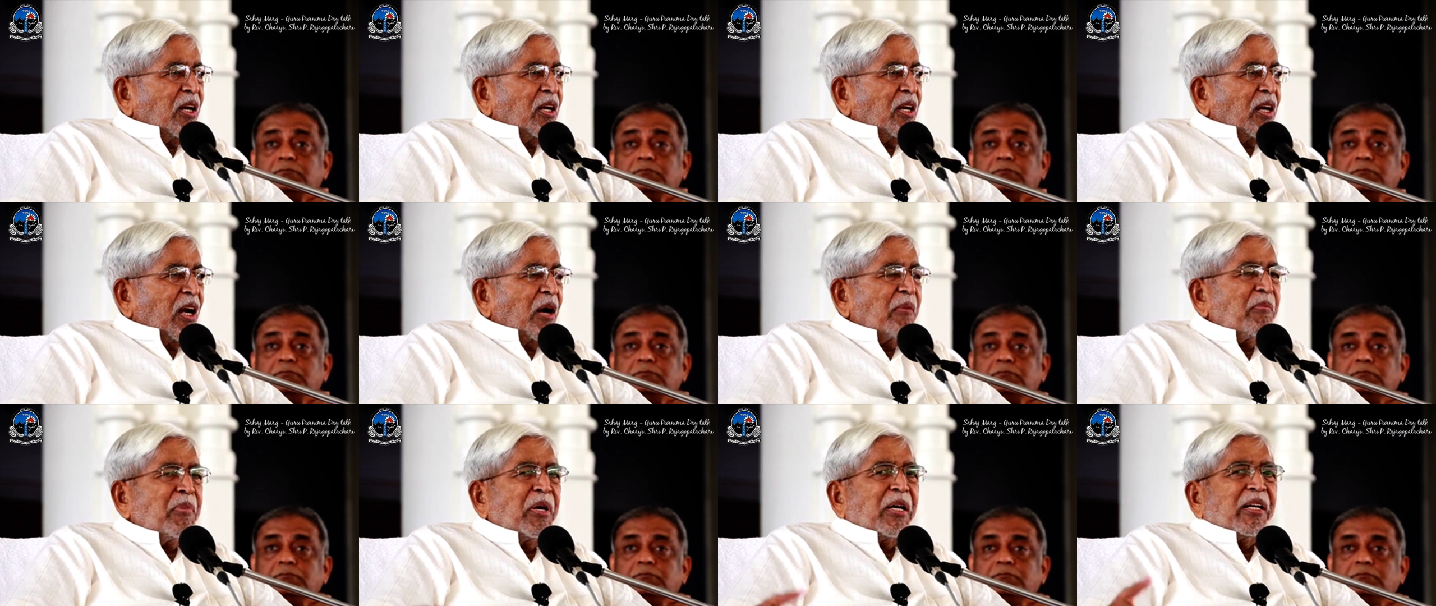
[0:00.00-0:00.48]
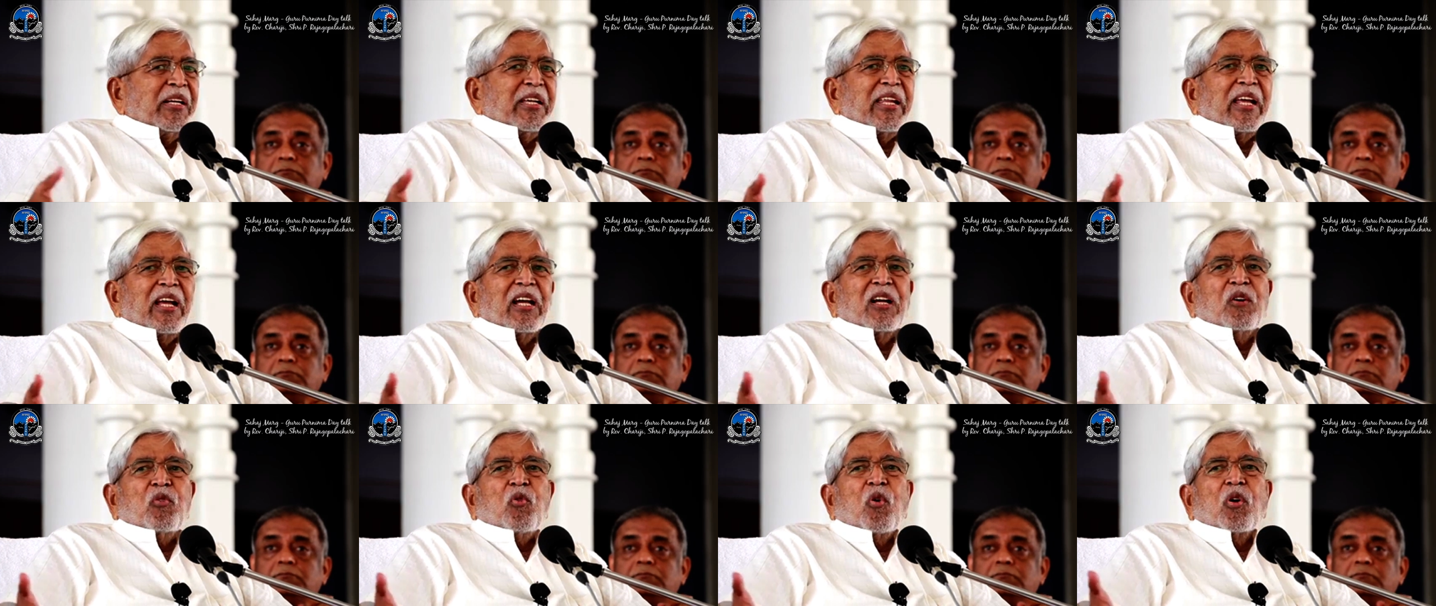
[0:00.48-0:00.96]
Speaker 1: Come and
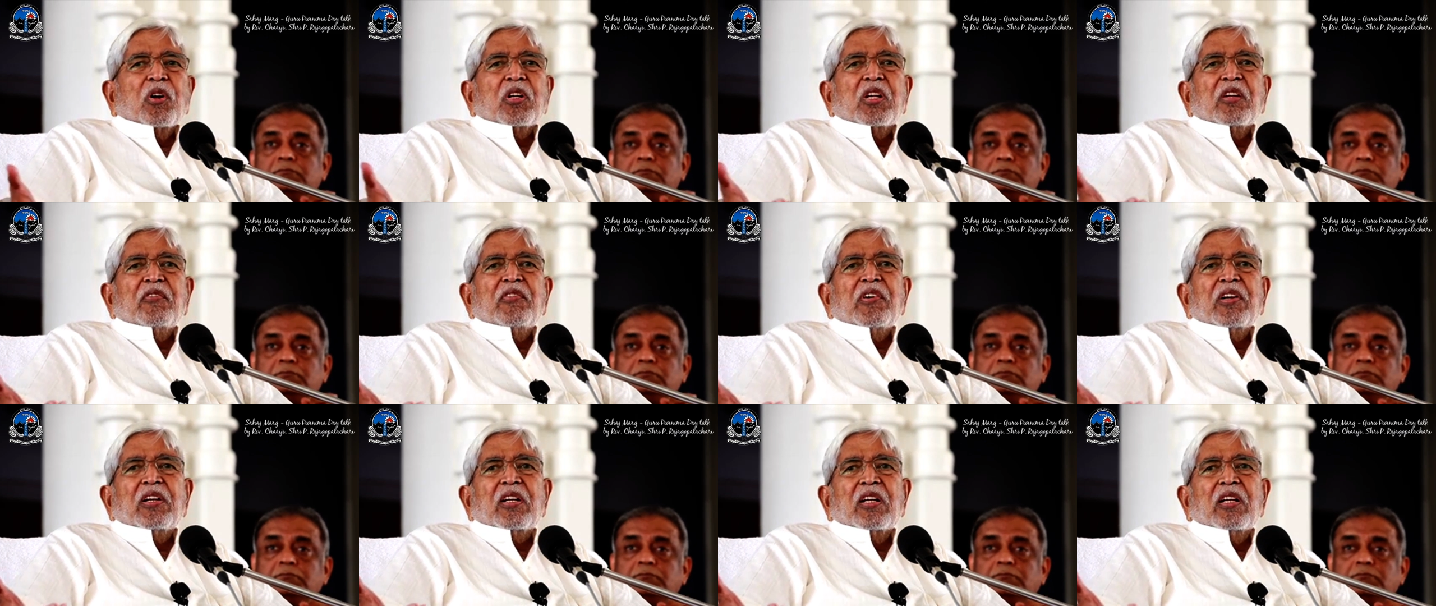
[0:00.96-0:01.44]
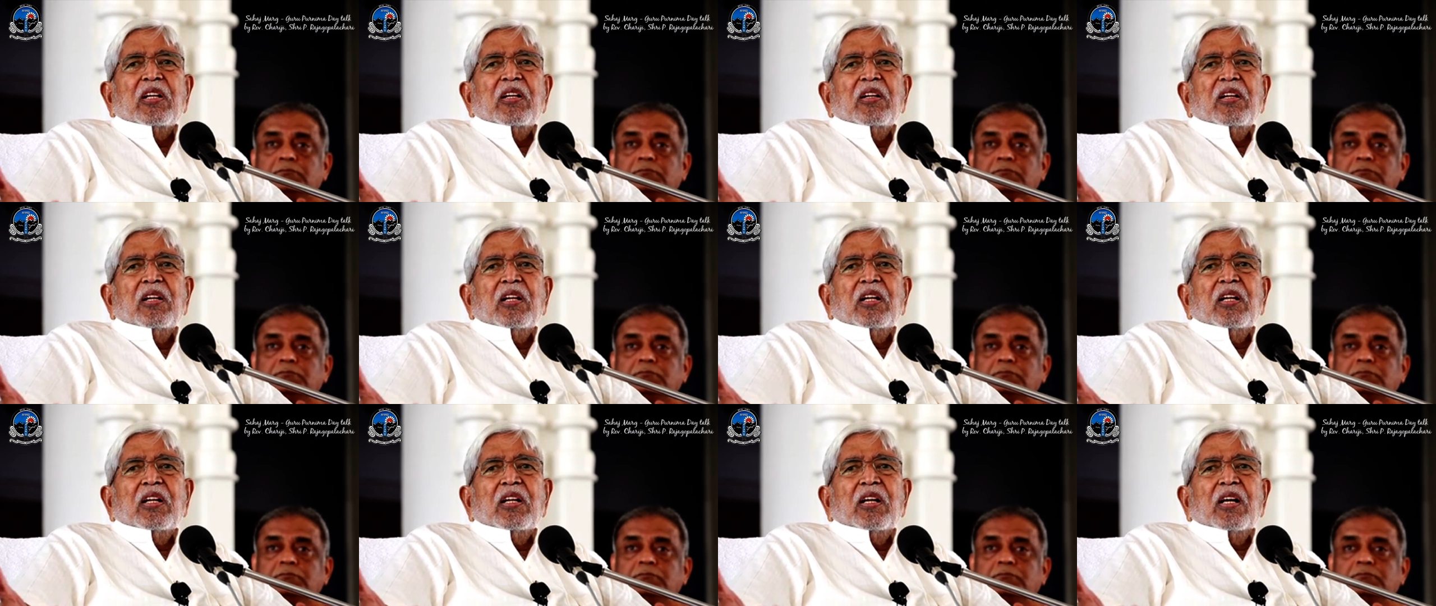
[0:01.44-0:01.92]
take whatever
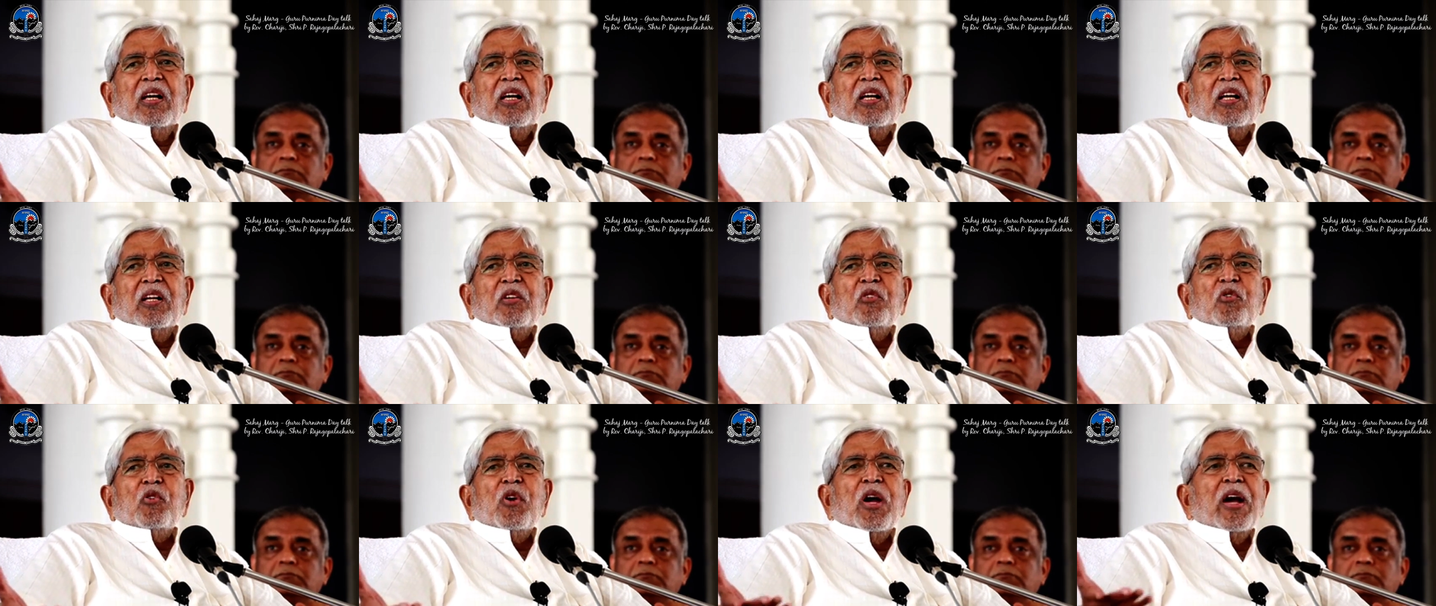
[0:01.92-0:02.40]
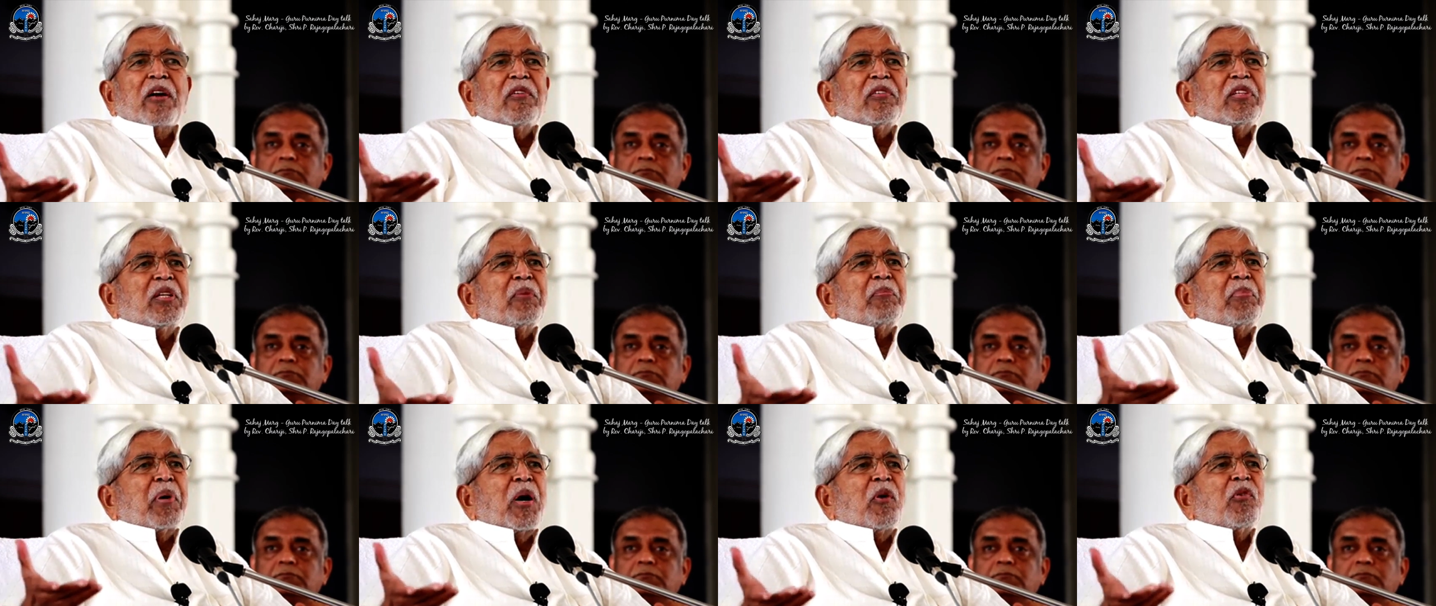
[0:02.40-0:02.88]
you have
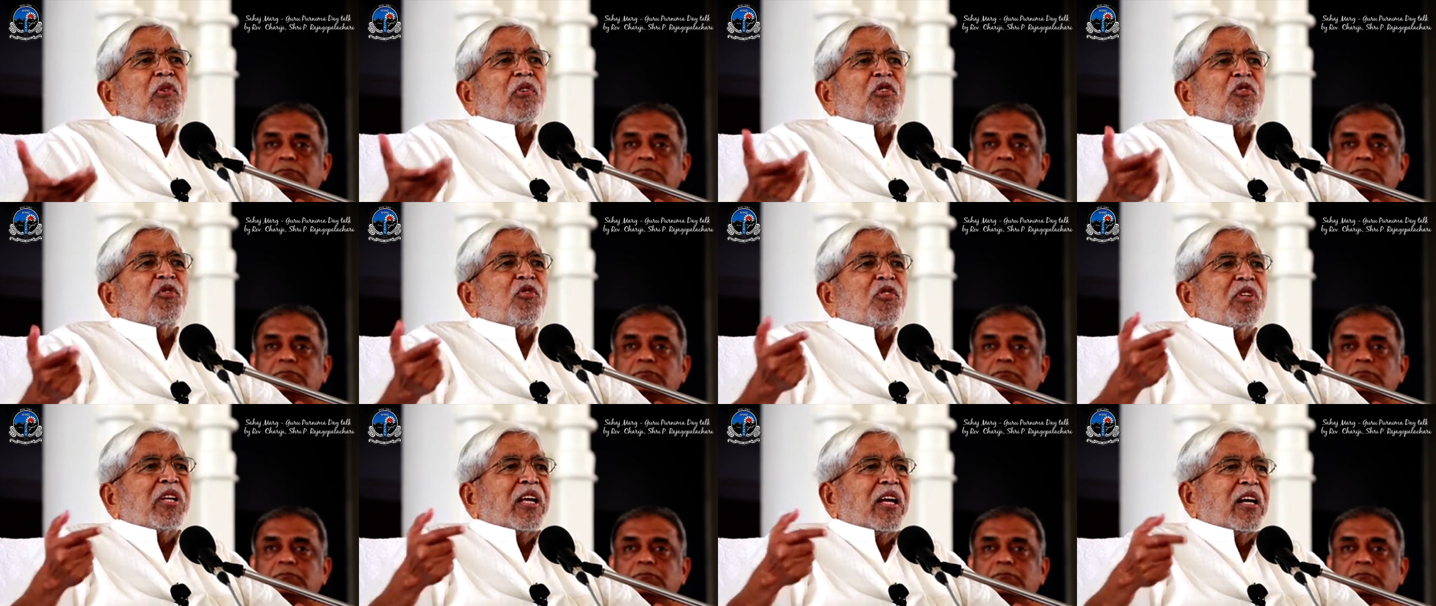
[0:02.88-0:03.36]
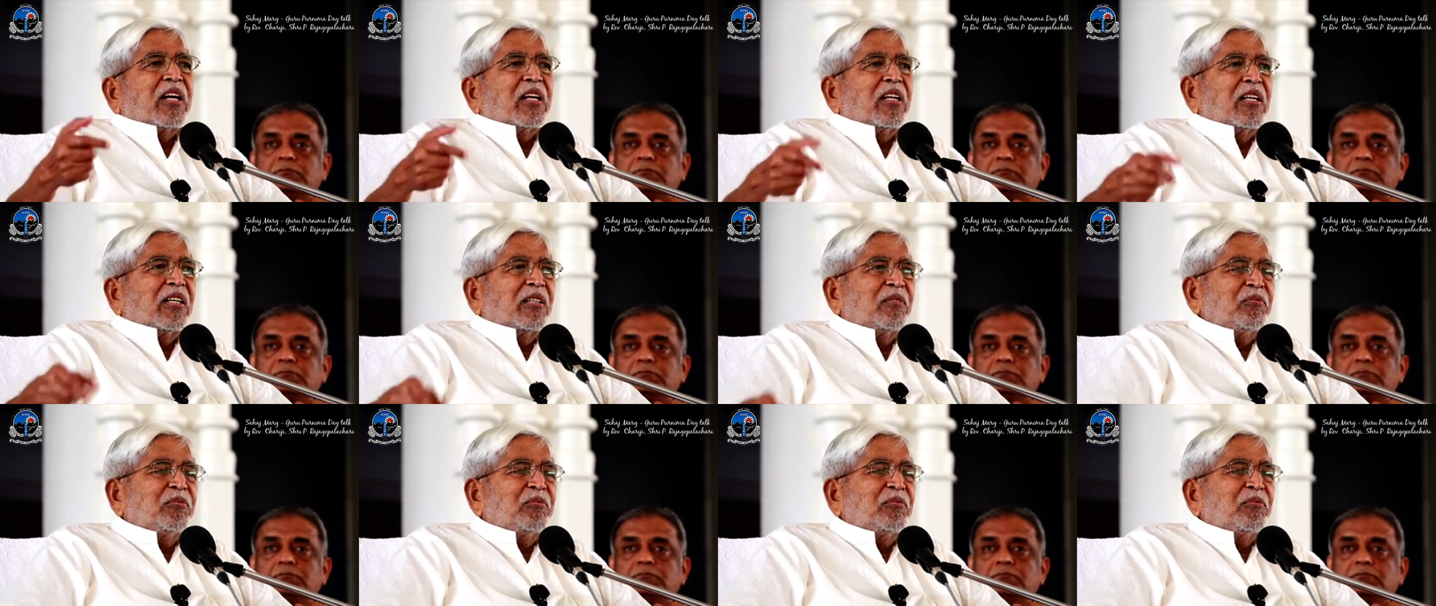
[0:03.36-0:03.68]
the power to take.